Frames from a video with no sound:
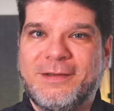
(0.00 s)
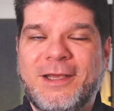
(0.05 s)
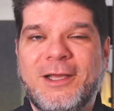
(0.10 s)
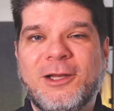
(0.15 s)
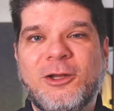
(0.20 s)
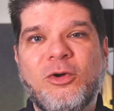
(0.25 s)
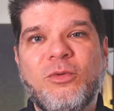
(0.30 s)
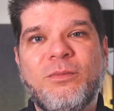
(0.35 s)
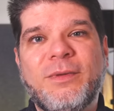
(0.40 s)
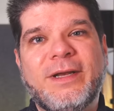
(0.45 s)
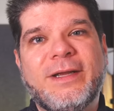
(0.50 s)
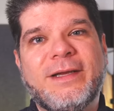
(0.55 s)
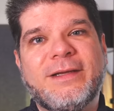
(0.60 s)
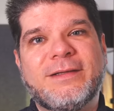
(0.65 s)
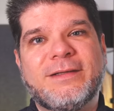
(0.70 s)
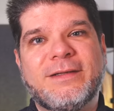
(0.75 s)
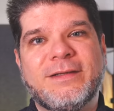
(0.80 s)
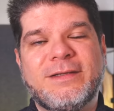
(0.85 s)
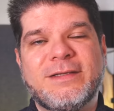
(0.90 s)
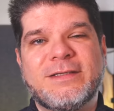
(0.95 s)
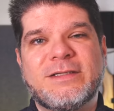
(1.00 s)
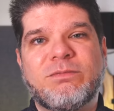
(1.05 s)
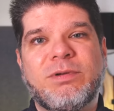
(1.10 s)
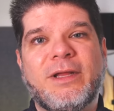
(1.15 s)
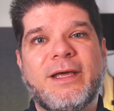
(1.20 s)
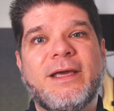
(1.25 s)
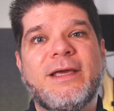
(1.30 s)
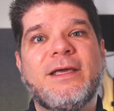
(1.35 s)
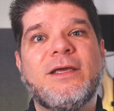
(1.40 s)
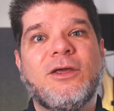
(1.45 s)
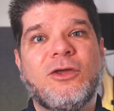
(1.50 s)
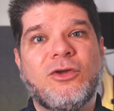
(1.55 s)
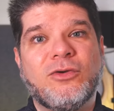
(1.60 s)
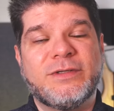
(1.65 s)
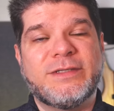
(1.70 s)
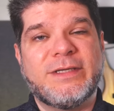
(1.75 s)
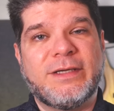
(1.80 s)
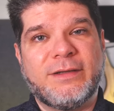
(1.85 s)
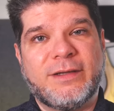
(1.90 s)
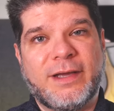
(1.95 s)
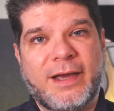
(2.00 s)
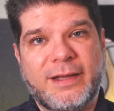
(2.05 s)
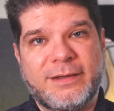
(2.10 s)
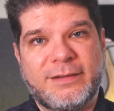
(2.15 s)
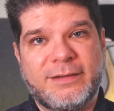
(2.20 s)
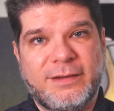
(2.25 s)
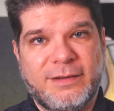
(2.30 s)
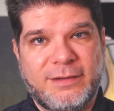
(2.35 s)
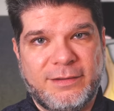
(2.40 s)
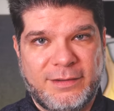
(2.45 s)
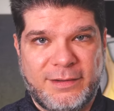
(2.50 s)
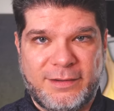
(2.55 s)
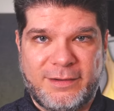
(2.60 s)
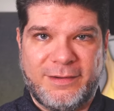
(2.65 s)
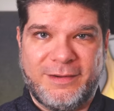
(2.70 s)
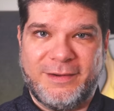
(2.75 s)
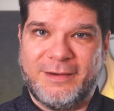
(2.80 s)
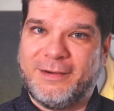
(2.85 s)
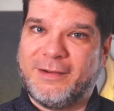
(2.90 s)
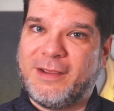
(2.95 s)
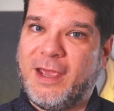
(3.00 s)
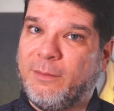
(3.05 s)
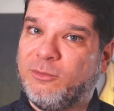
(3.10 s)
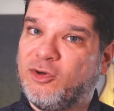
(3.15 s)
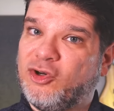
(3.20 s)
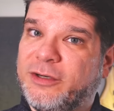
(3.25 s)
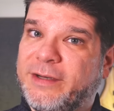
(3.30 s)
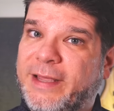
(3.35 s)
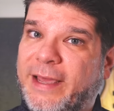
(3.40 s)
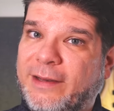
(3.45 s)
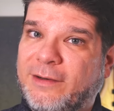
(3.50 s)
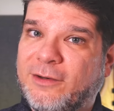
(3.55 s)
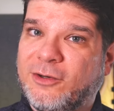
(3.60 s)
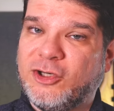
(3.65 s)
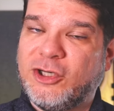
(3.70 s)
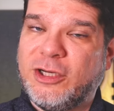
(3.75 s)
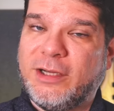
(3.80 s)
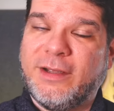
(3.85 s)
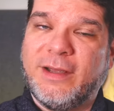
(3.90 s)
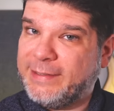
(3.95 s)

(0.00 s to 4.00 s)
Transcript: illuminate the display using that uh, captured energy.